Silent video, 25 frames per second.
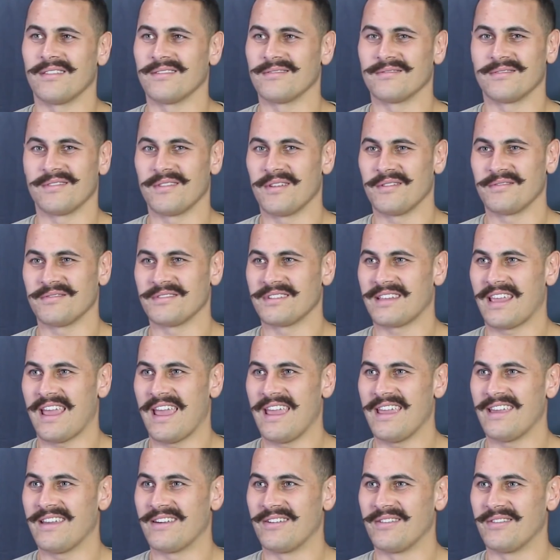they're just
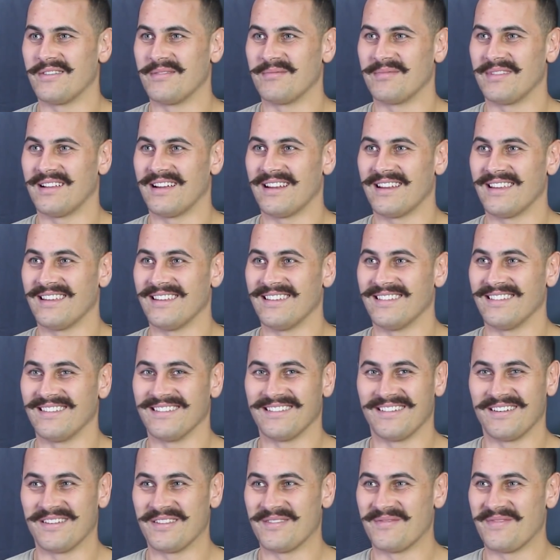caking on the bloody
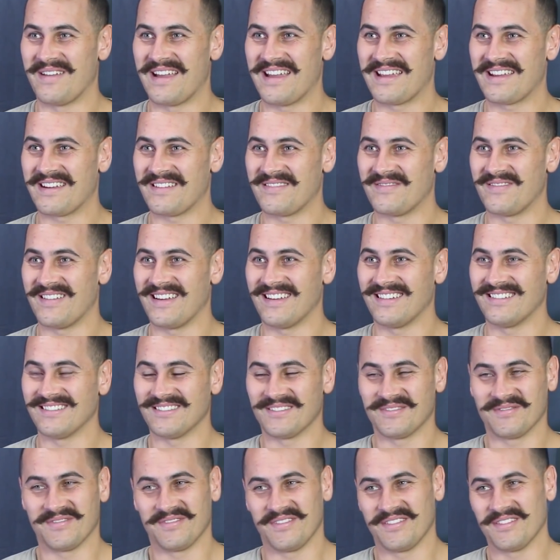on the makeup,
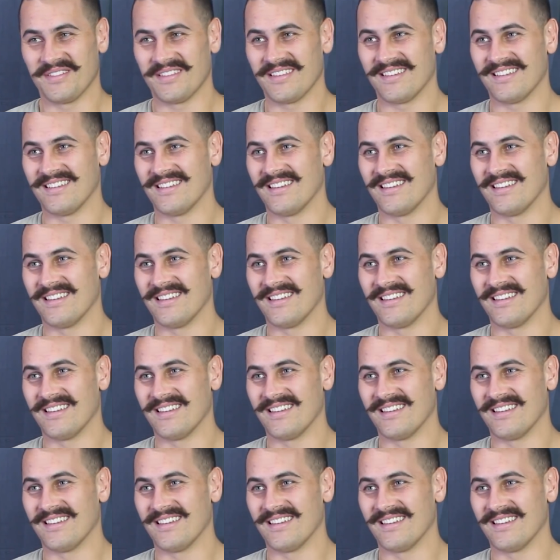mate.